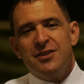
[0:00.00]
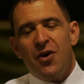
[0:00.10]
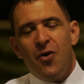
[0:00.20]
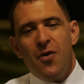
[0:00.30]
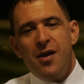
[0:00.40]

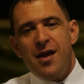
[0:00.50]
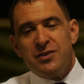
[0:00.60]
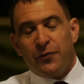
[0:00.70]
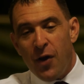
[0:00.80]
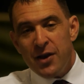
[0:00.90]
And so
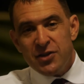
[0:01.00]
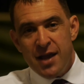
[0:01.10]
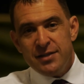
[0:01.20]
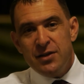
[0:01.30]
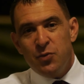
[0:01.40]
as a
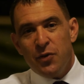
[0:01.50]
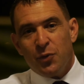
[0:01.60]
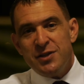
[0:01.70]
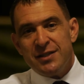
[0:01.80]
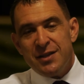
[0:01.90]
franchisee
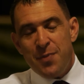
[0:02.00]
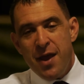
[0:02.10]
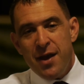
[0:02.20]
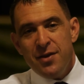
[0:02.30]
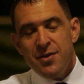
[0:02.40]
with 360
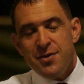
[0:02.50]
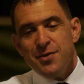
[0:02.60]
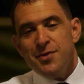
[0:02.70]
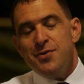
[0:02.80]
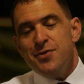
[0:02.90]
Painting,
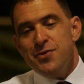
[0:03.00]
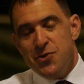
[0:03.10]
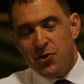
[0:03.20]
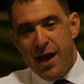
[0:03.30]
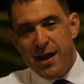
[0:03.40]

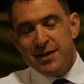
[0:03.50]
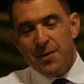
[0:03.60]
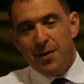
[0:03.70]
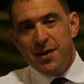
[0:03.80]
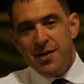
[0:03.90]
you're
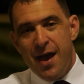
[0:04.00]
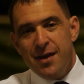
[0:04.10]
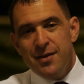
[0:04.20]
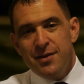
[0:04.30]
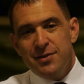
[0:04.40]
getting somebody
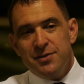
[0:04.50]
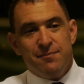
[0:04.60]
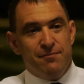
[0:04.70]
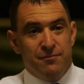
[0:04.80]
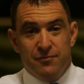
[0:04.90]
that
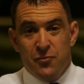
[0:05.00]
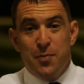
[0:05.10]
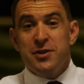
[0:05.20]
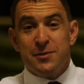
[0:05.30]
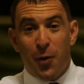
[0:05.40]
is
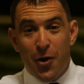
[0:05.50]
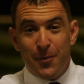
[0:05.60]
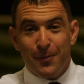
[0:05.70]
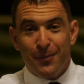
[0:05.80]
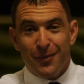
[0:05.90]
your business
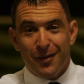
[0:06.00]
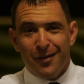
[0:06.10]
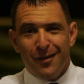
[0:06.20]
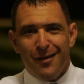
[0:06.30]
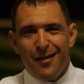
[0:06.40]
partner.
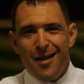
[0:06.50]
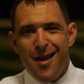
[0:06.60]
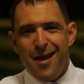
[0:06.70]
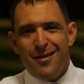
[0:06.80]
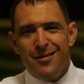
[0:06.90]

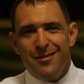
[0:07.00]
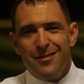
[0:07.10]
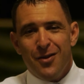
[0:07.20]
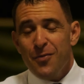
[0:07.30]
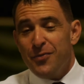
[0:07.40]
And
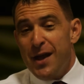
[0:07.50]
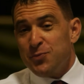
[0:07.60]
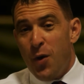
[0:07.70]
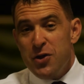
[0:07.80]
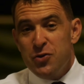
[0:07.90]

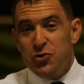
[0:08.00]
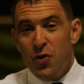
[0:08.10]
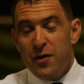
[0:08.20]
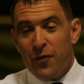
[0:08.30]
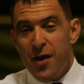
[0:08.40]
that's why you
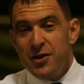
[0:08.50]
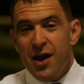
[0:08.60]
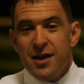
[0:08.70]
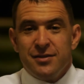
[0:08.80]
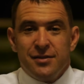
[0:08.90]
join a
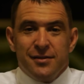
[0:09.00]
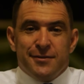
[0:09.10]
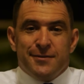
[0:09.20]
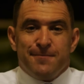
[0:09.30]
franchise.